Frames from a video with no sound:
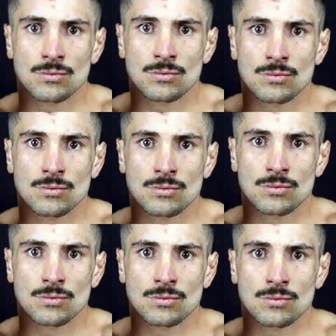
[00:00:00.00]

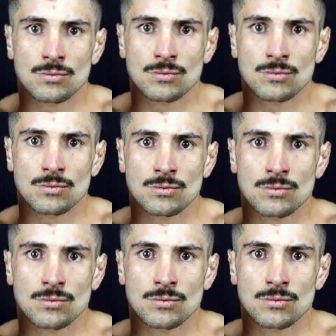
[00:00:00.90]

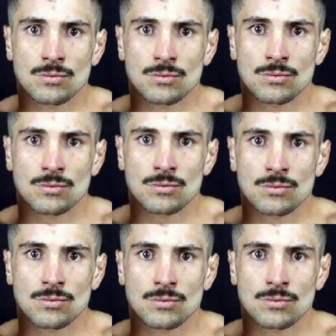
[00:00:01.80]

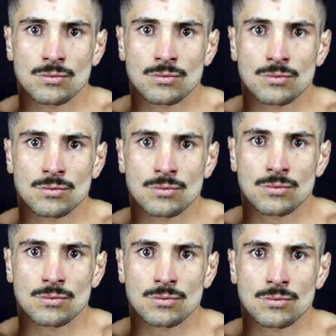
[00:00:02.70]
This person isn't speaking.